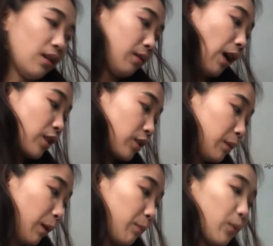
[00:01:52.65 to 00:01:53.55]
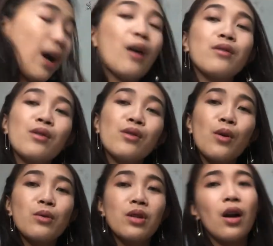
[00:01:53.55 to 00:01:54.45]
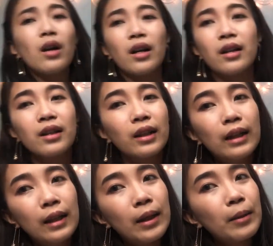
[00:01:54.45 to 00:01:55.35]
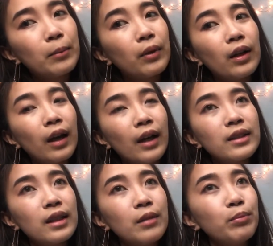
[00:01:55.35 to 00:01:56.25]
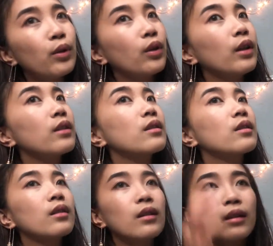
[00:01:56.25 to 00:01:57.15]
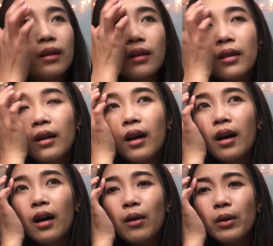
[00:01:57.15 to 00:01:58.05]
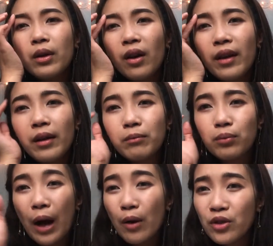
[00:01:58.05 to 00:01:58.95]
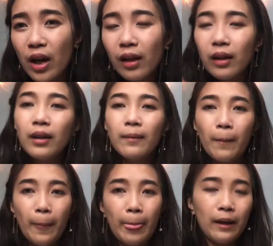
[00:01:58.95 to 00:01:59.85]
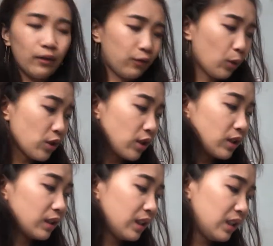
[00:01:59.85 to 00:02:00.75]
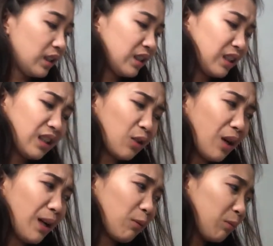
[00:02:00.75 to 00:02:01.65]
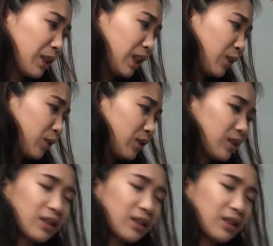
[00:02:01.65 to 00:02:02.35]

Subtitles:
And actually, my brows are so dark, but I did put brow gel. Unfortunately, hindi ko alam kung ba't ganun.